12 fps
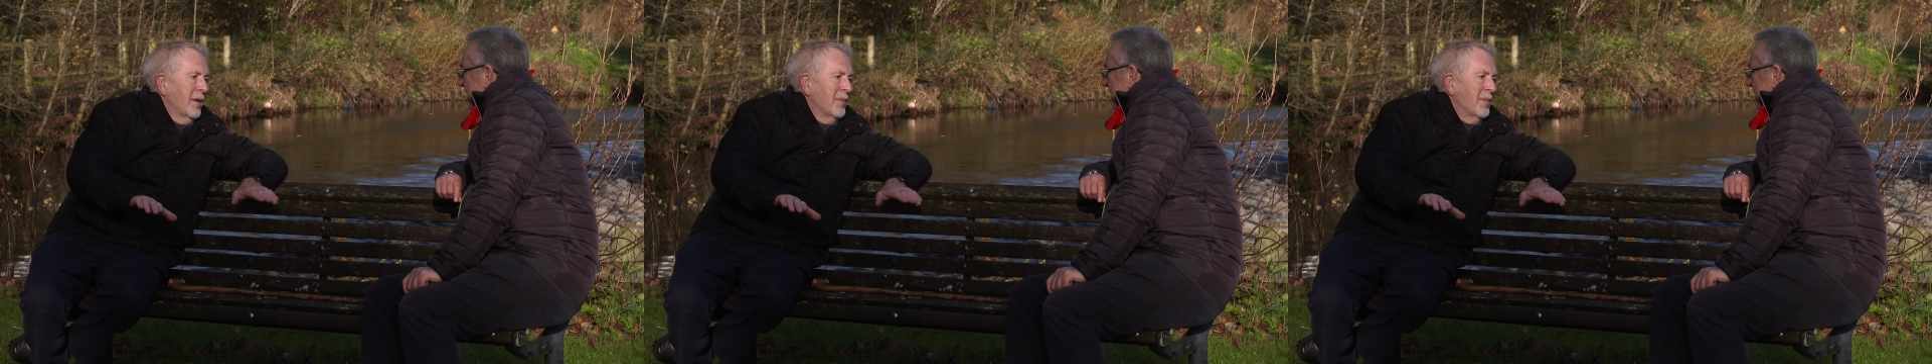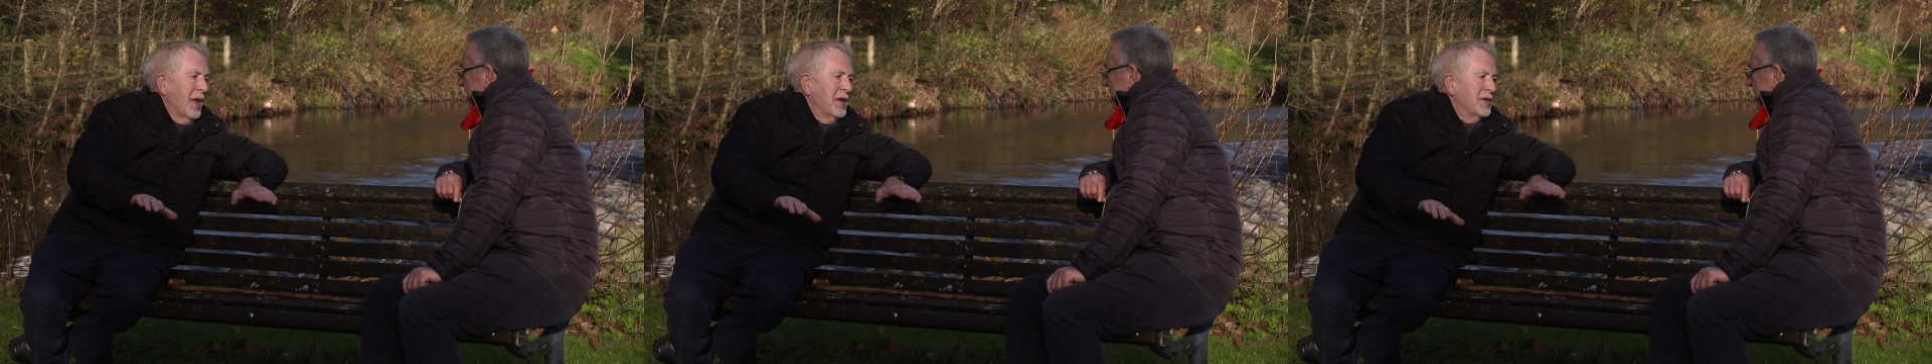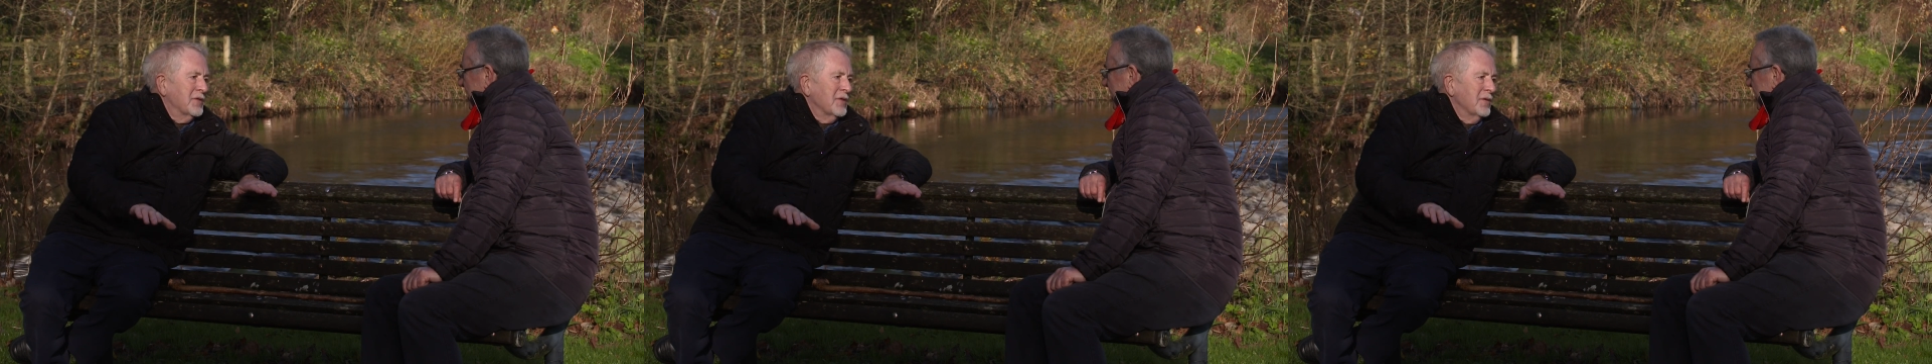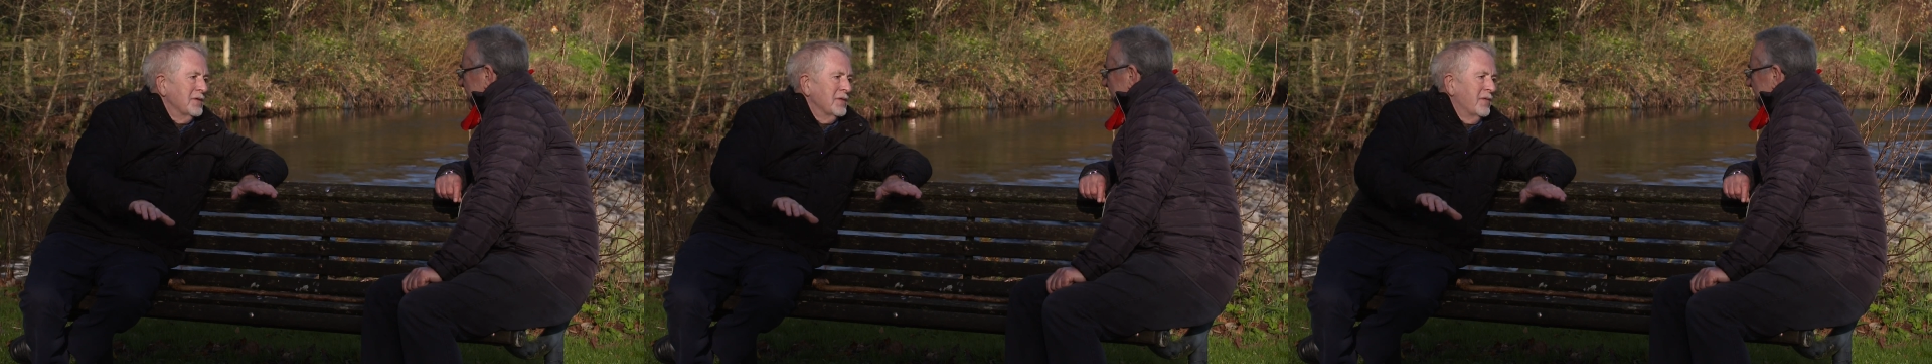
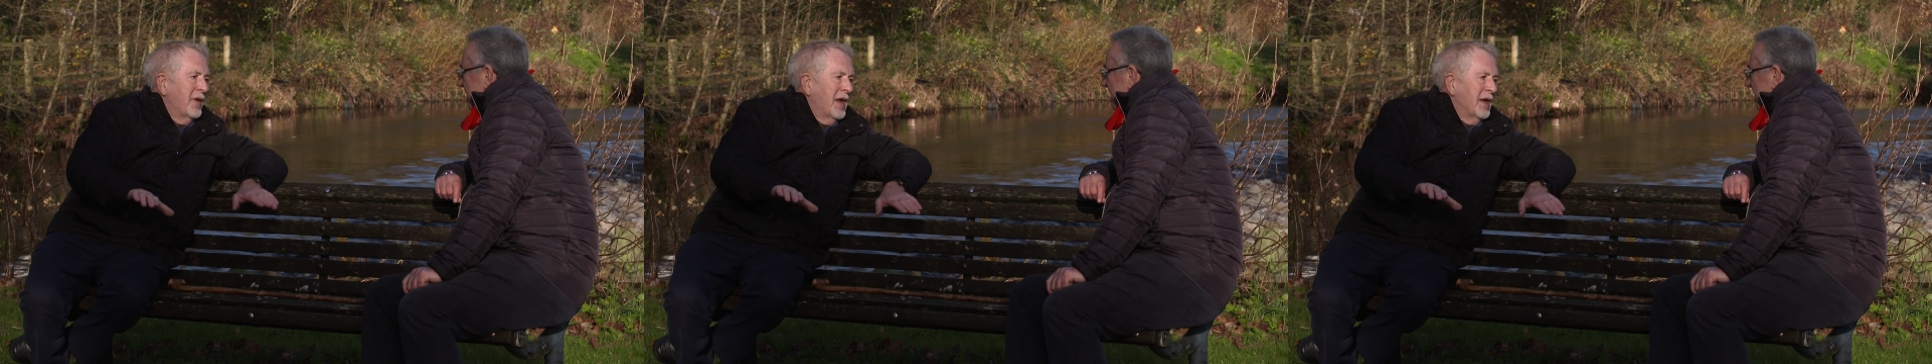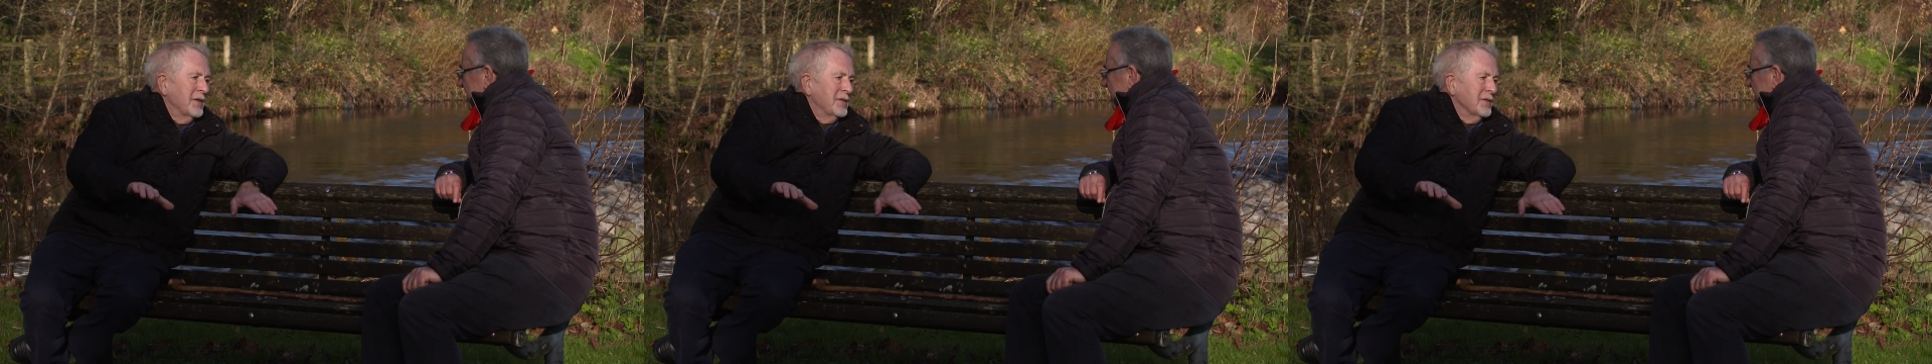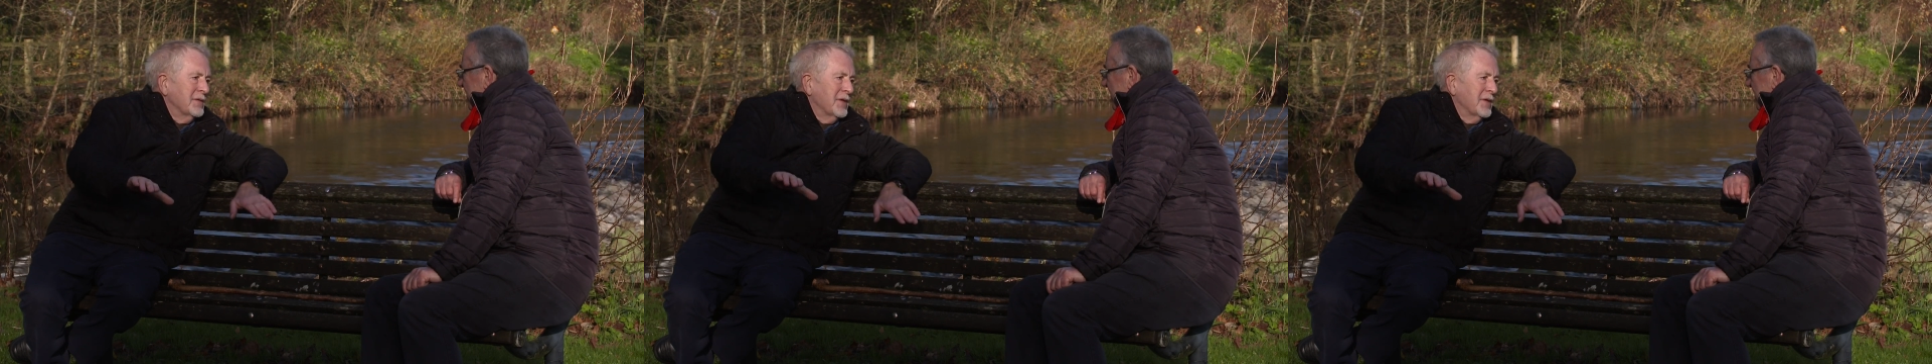ministers and vets and